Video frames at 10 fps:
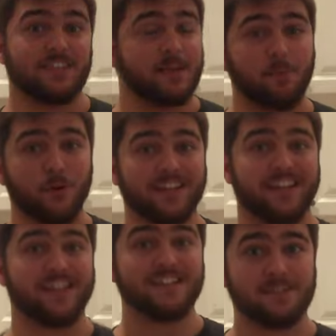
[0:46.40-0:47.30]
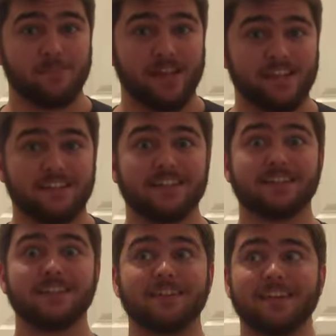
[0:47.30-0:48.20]
Because any pork that isn't bacon
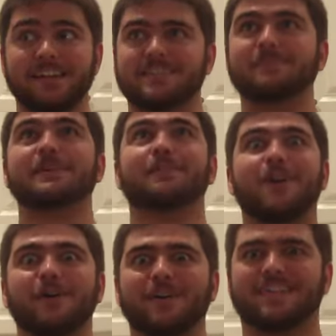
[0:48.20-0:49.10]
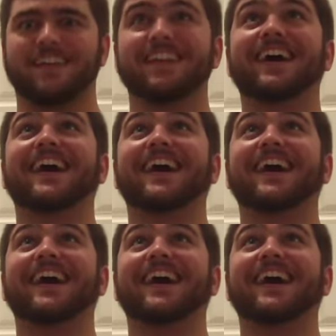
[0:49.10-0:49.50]
clearly has something wrong with it.